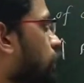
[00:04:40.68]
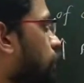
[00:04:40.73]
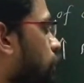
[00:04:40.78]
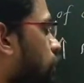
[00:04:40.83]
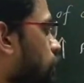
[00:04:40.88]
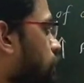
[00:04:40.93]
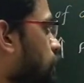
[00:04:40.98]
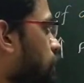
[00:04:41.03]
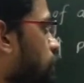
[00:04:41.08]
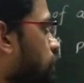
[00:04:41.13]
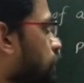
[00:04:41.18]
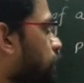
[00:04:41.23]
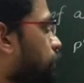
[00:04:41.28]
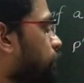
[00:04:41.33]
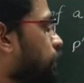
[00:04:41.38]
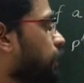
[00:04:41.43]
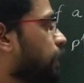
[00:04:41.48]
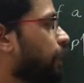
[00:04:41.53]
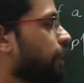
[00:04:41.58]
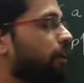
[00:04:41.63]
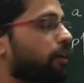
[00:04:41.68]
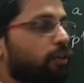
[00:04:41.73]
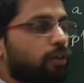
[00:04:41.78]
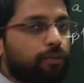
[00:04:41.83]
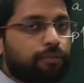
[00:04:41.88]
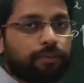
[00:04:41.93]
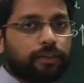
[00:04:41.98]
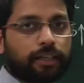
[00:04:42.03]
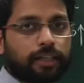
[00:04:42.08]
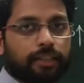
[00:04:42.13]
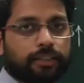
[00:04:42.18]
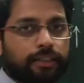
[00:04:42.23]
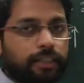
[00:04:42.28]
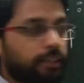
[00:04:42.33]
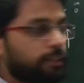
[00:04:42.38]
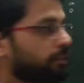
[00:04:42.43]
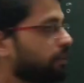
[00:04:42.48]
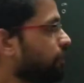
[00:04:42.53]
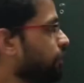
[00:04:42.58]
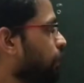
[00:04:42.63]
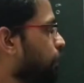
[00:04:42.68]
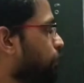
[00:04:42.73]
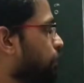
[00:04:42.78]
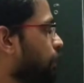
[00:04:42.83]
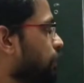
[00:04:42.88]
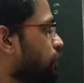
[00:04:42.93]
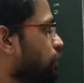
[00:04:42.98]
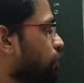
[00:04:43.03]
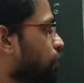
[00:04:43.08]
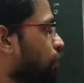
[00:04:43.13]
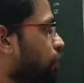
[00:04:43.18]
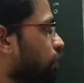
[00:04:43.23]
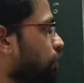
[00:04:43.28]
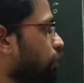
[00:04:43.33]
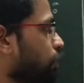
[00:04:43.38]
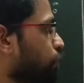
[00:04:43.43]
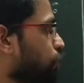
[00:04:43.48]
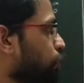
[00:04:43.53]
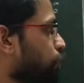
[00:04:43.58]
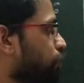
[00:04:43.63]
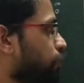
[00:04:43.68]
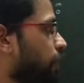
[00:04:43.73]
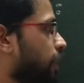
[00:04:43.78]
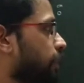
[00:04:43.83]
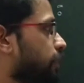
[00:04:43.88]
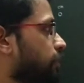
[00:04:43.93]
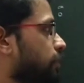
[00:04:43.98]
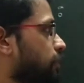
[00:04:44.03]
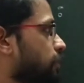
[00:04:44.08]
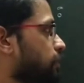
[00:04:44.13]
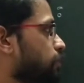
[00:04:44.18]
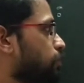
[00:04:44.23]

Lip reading: resistivity of a conductor depends on two factors,